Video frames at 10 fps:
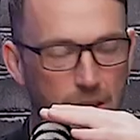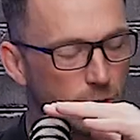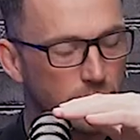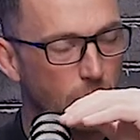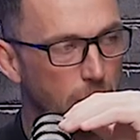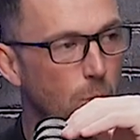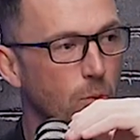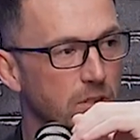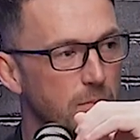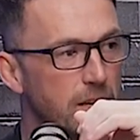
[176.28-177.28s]
was so
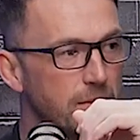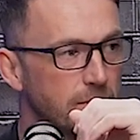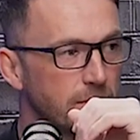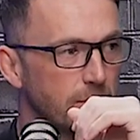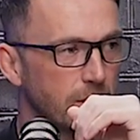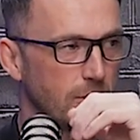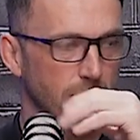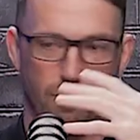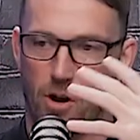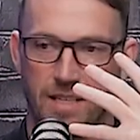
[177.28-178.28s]
important to me because it
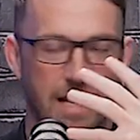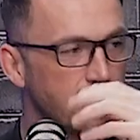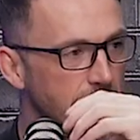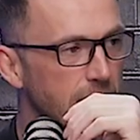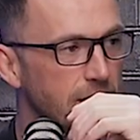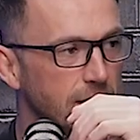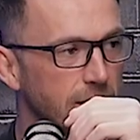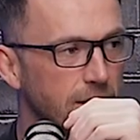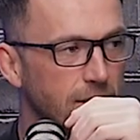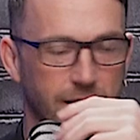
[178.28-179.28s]
was like my identity.
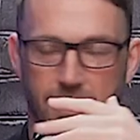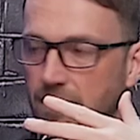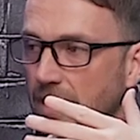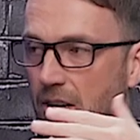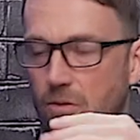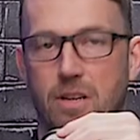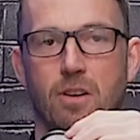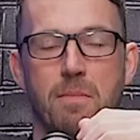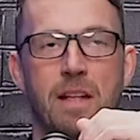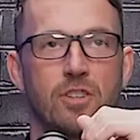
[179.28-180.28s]
And like Kenny already
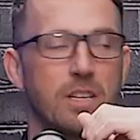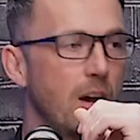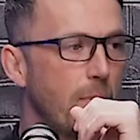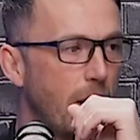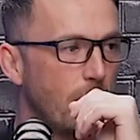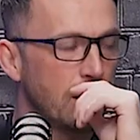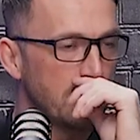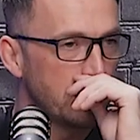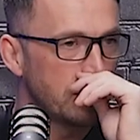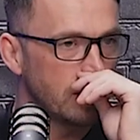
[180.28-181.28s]
kind of mentioned it about,
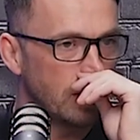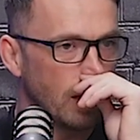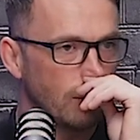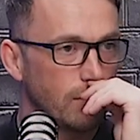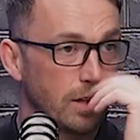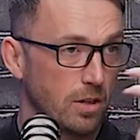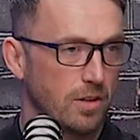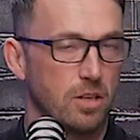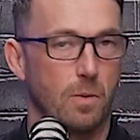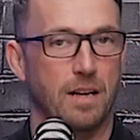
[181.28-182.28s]
you know, and I
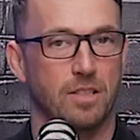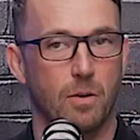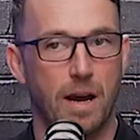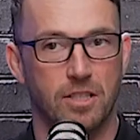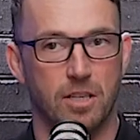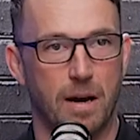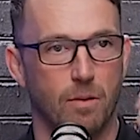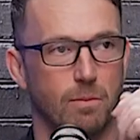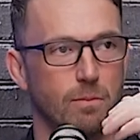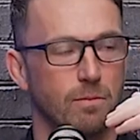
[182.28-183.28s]
think you asked a question
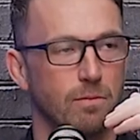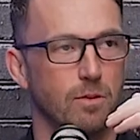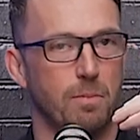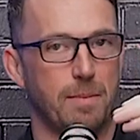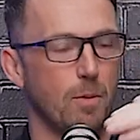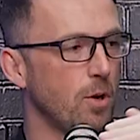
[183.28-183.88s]
about do people